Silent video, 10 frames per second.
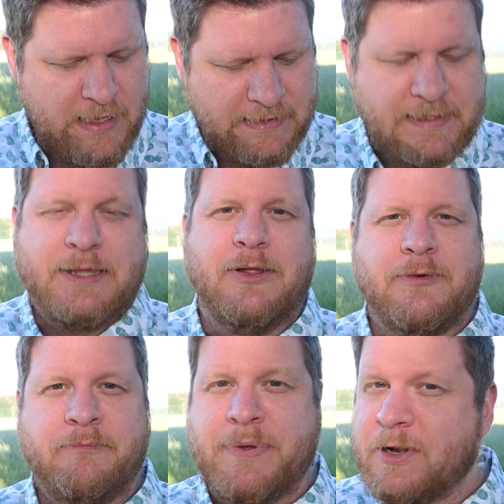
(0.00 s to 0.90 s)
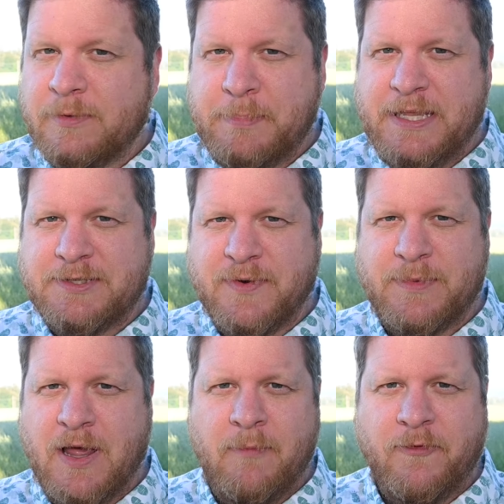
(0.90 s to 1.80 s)
It's a clone of Bitter Peach from
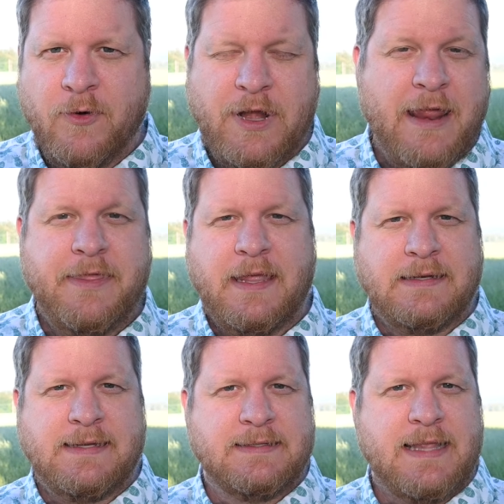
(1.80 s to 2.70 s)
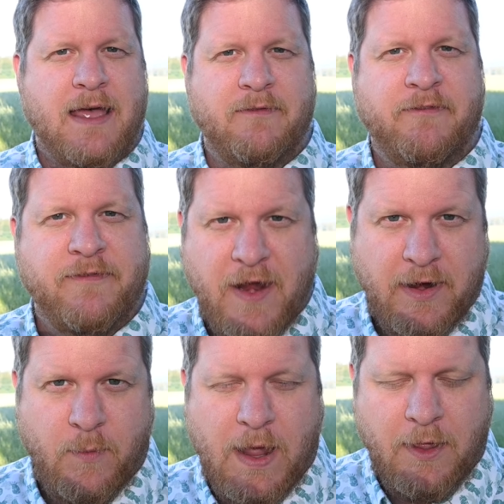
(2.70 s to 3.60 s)
Tom Ford. I think it does that
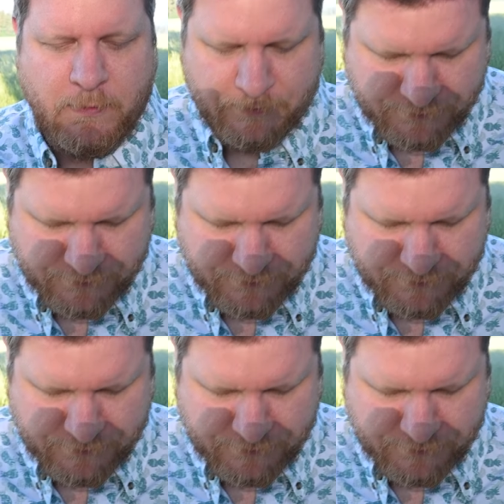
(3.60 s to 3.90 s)
very well.